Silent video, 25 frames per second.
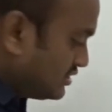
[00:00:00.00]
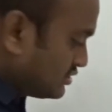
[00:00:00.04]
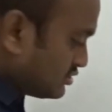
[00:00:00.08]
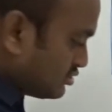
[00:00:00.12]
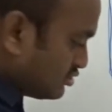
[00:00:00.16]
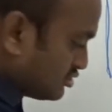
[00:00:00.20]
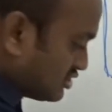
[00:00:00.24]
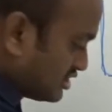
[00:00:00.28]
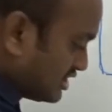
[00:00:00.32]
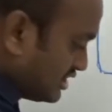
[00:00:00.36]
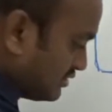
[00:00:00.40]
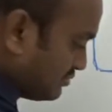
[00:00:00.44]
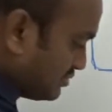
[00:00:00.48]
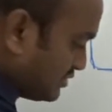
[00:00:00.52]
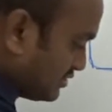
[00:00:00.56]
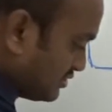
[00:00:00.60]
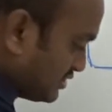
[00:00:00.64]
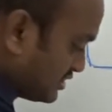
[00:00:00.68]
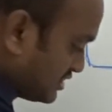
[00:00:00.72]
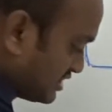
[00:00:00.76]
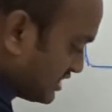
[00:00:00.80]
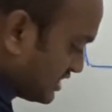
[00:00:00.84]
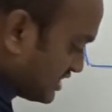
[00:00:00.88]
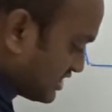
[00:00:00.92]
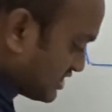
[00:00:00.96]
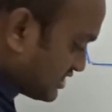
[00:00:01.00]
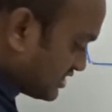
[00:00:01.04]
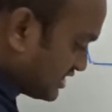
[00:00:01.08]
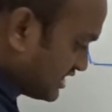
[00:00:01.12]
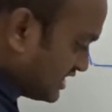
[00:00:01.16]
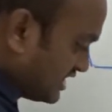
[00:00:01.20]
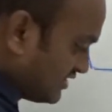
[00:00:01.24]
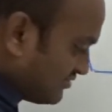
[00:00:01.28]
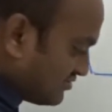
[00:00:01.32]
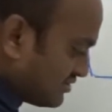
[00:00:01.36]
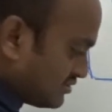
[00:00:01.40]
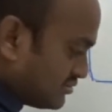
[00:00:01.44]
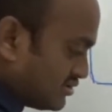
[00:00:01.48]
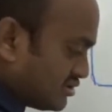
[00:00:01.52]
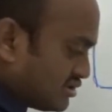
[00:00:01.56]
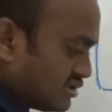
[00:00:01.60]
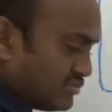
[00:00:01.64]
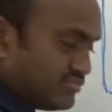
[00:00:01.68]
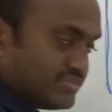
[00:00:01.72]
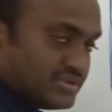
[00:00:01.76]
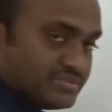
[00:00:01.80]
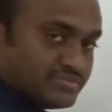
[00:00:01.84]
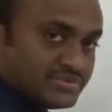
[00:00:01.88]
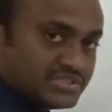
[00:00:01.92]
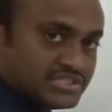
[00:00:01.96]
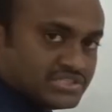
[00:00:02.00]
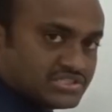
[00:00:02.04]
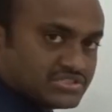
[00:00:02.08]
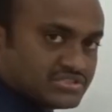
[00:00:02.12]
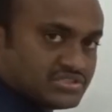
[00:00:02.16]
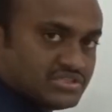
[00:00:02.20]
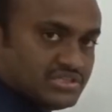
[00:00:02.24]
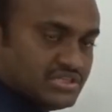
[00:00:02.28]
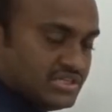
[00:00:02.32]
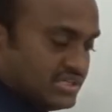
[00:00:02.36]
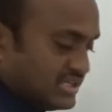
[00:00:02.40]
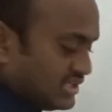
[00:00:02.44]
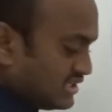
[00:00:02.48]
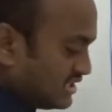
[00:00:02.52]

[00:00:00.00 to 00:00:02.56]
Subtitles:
So CPU is just reading from the ROM memories.